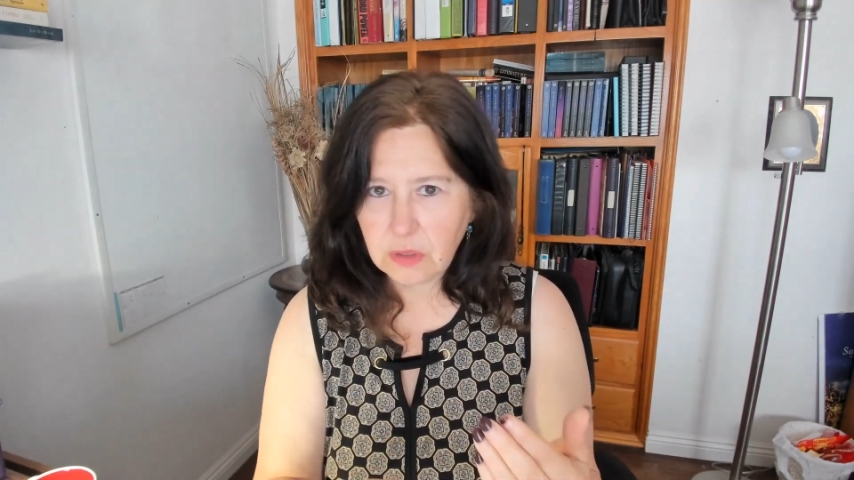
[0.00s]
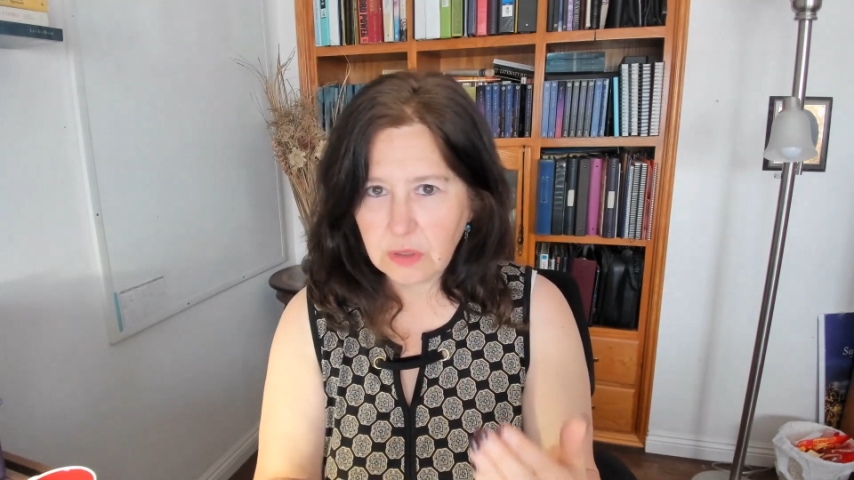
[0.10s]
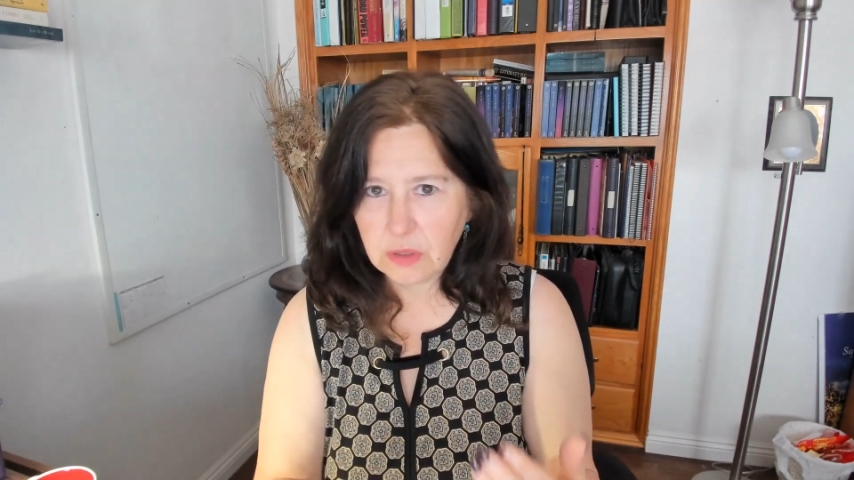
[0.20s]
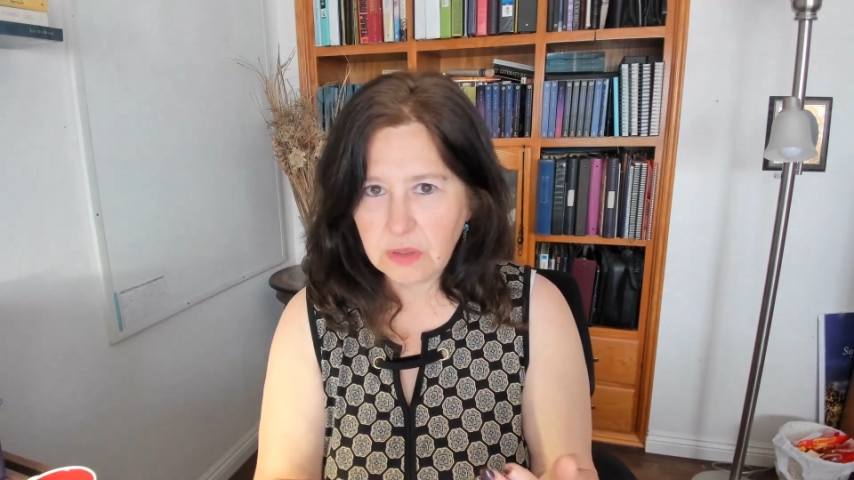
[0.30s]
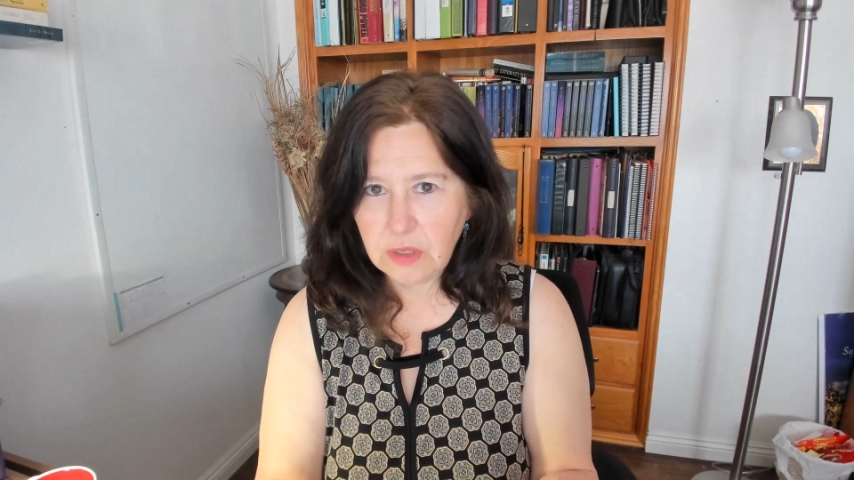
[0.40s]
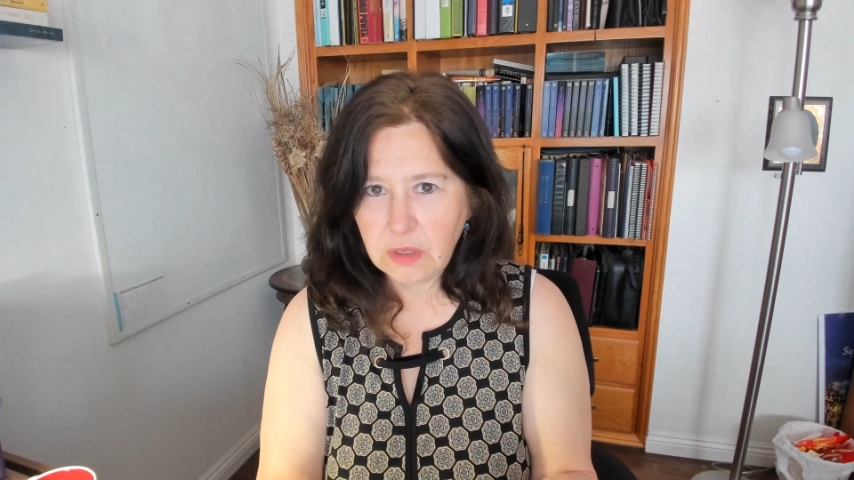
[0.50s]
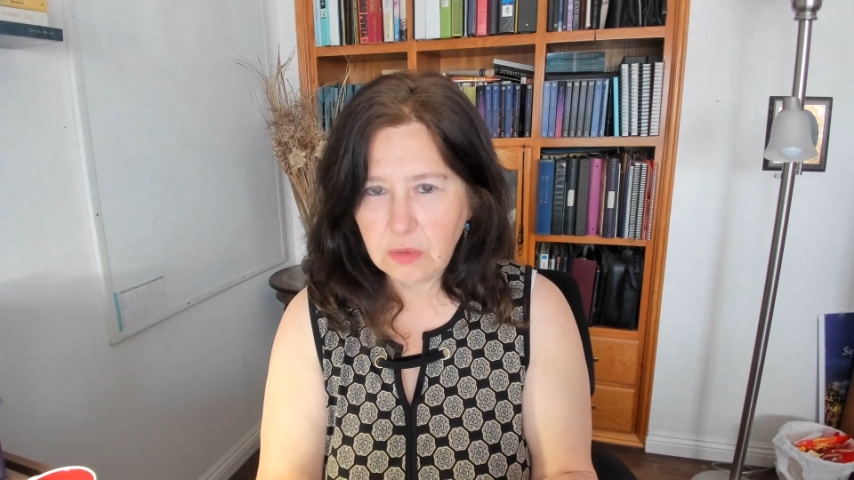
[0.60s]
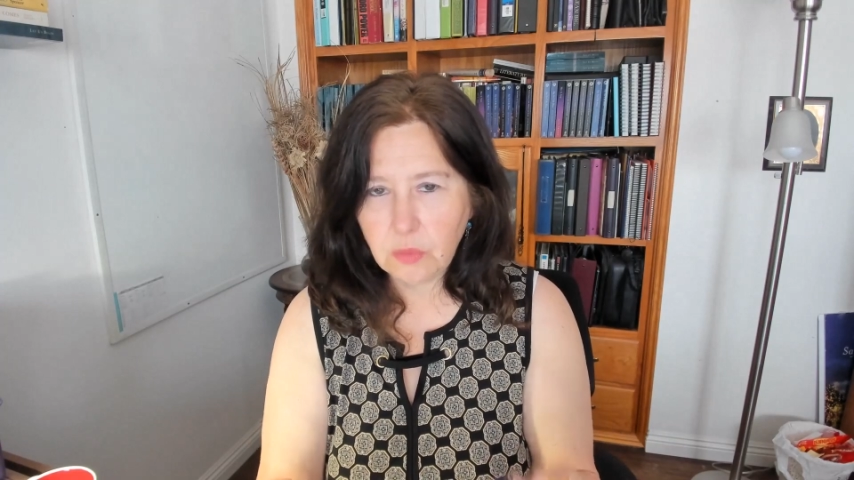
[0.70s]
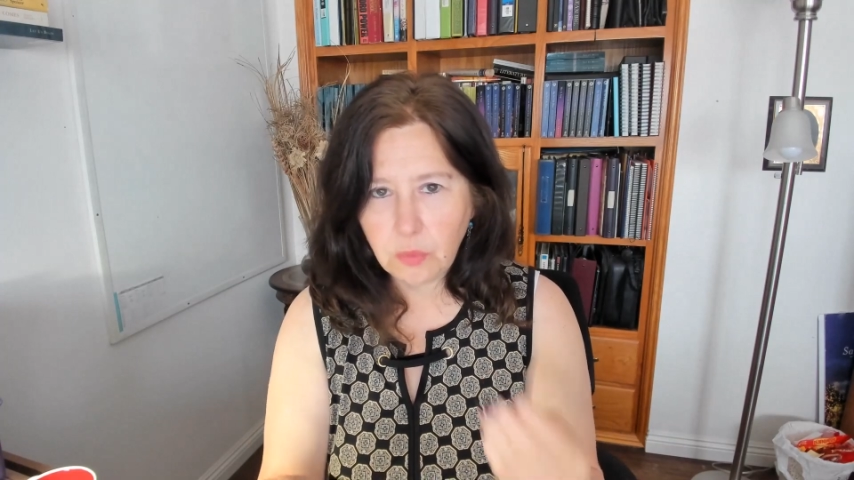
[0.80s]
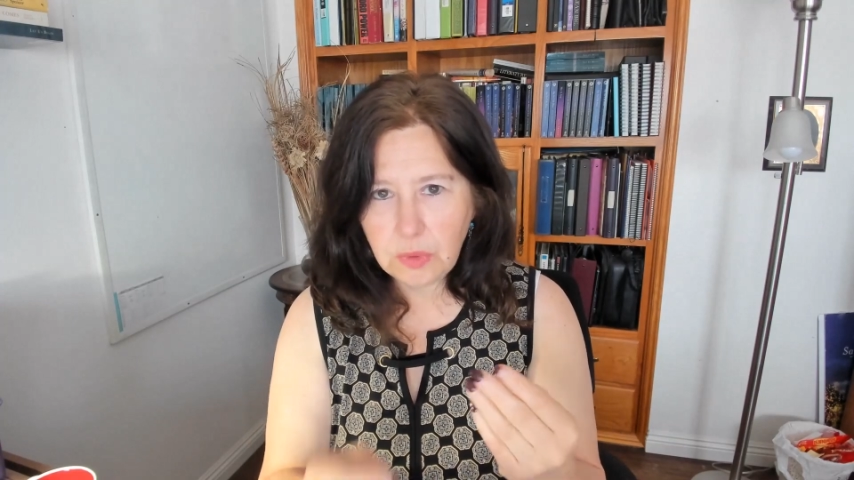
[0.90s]

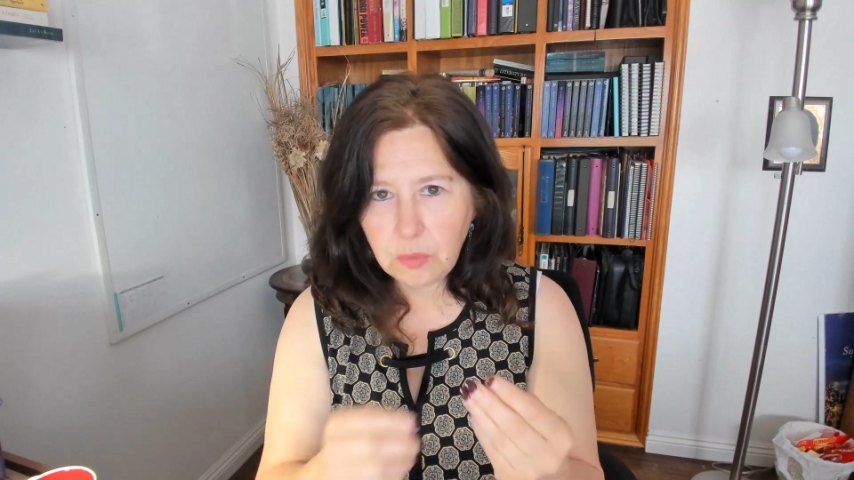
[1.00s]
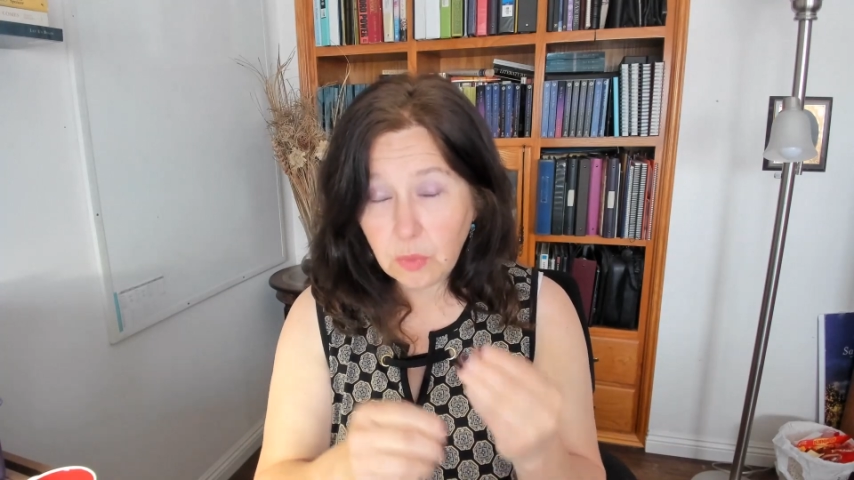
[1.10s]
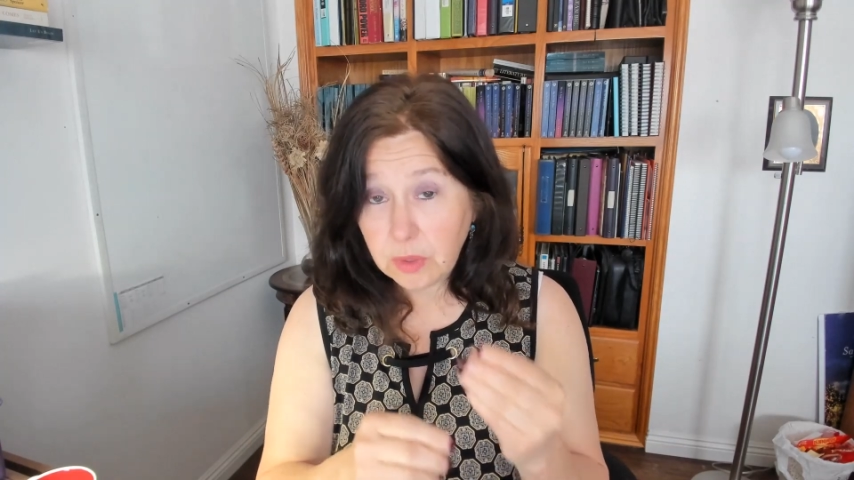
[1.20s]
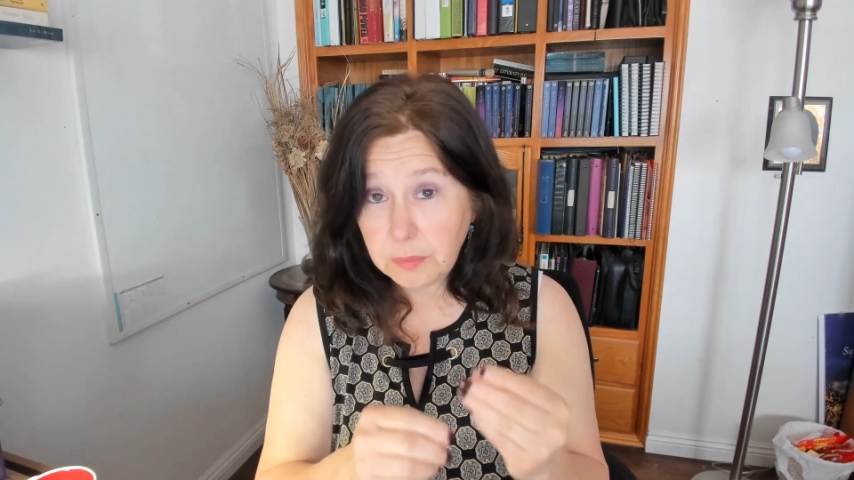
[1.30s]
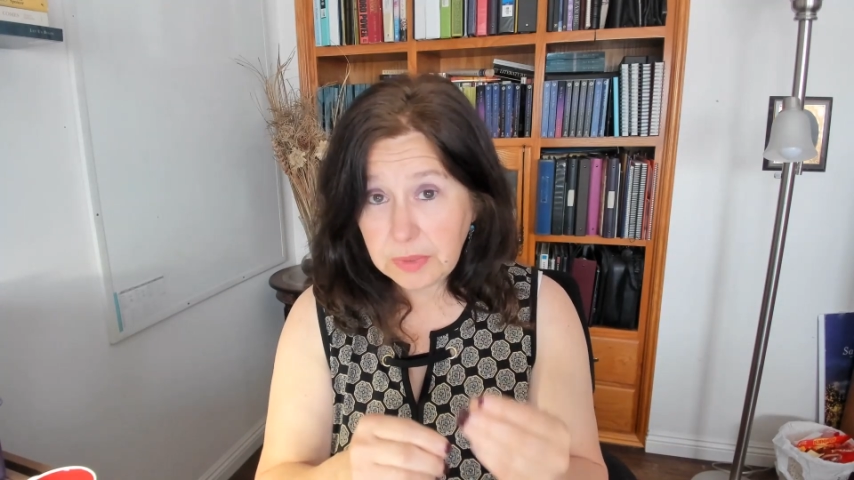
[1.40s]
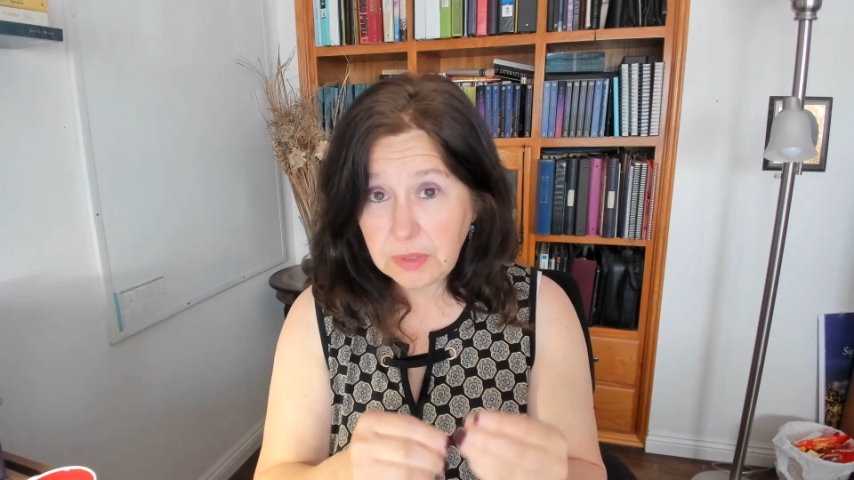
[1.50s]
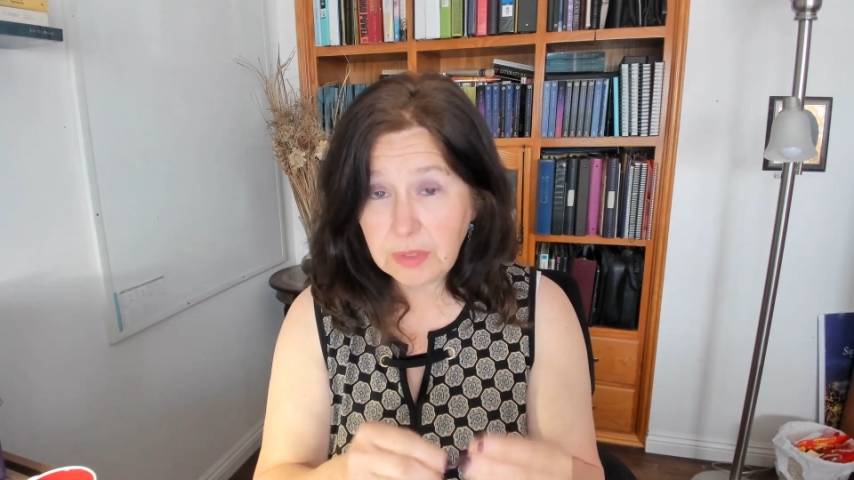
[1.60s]
Then we want to be